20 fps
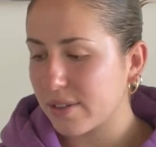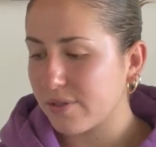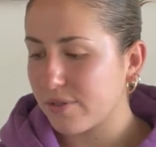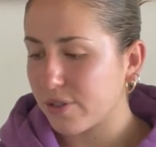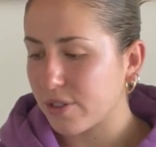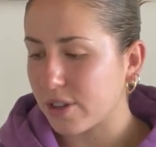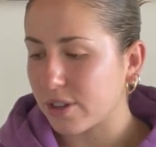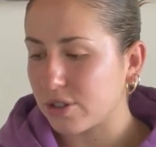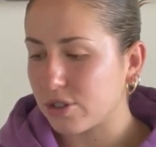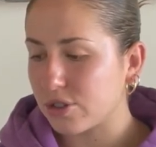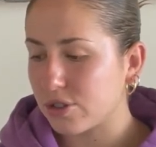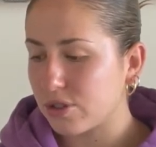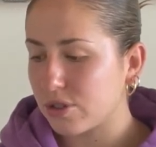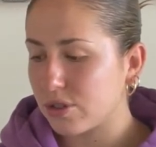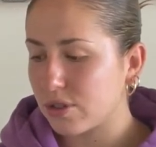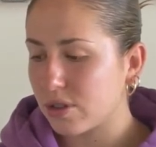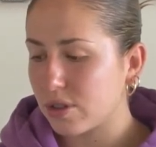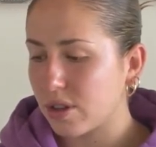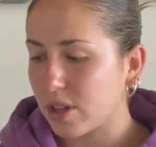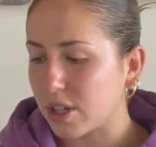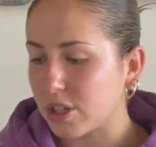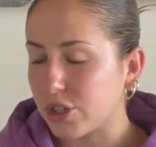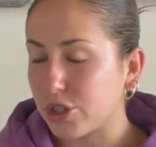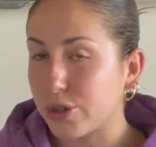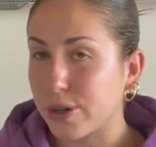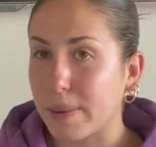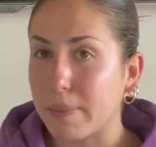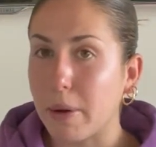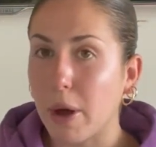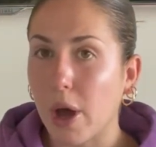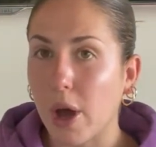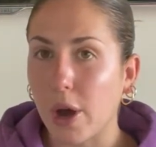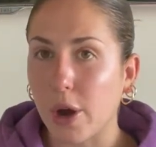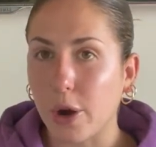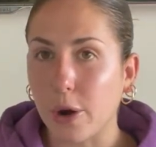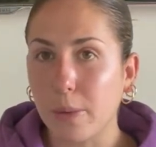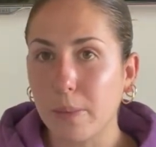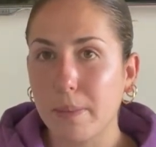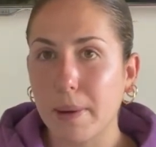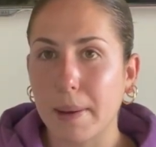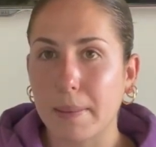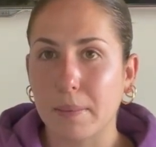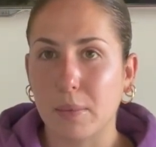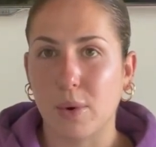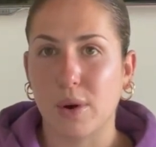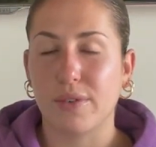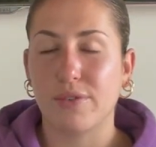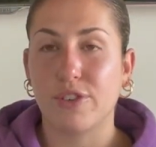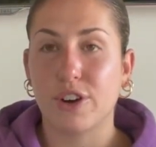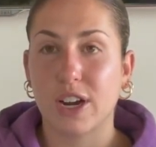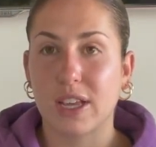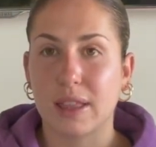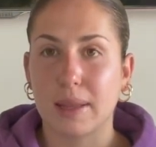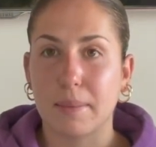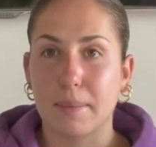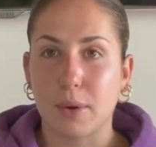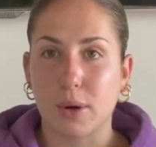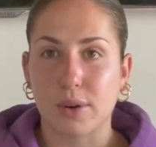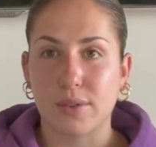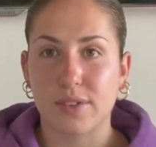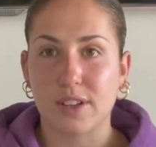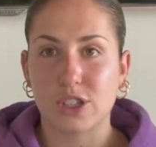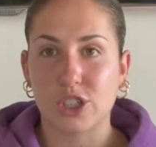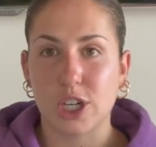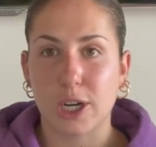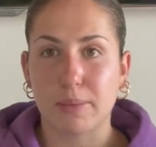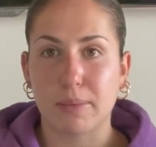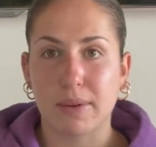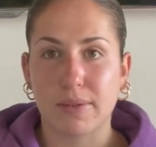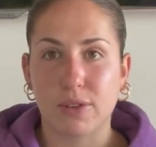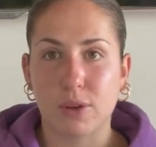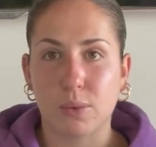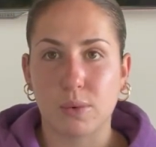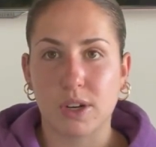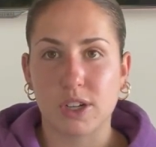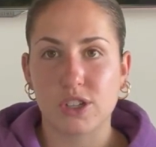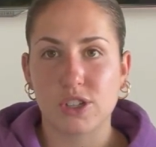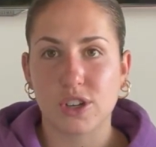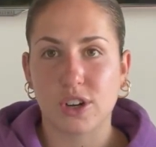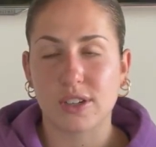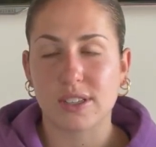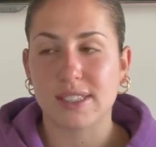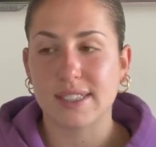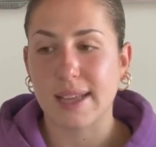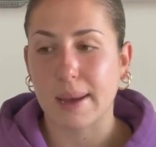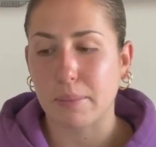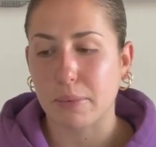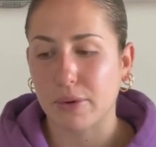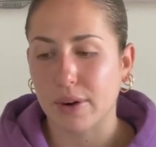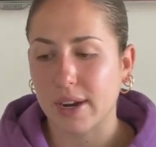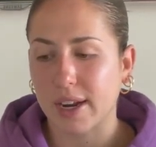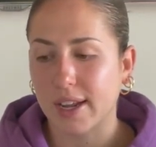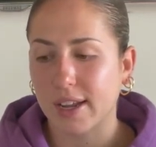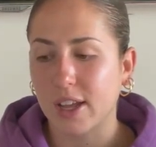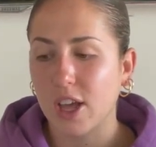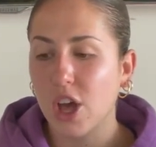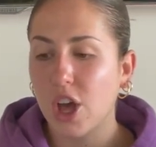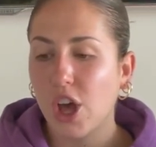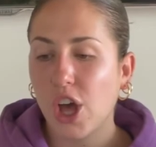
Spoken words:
for the trip home, but more for in the middle of the trip if you want to start separating